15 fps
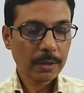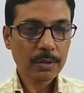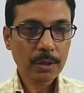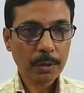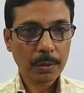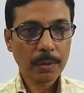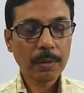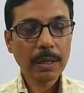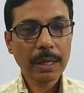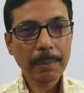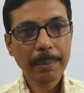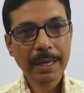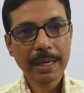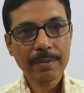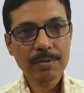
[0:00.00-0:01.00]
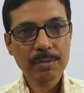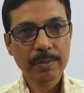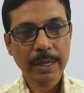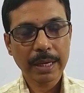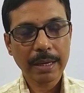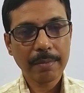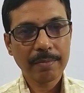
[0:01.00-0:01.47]
So he becomes
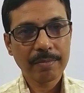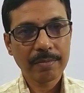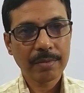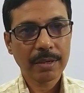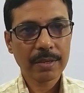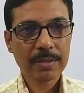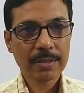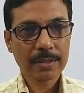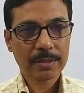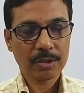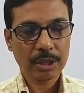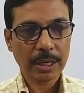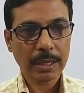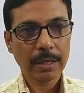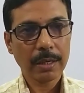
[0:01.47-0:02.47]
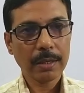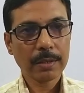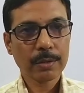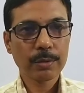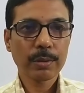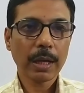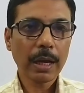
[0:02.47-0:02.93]
very much
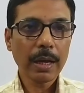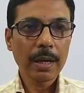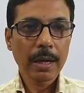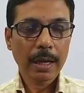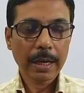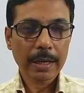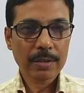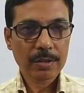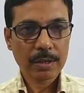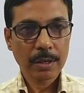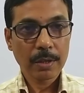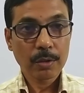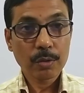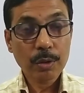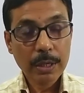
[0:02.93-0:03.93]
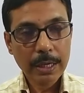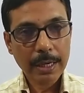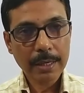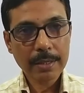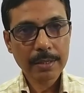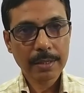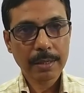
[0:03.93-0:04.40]
gentle to the guest to
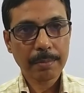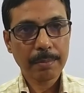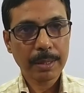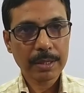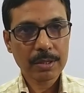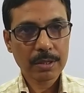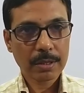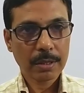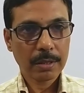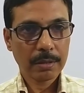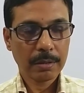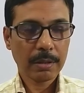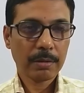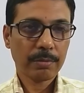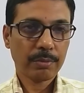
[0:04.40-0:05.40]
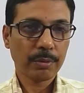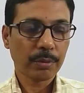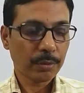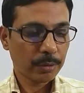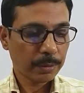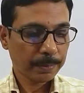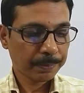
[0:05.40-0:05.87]
get the best
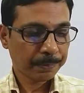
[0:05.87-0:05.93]
food.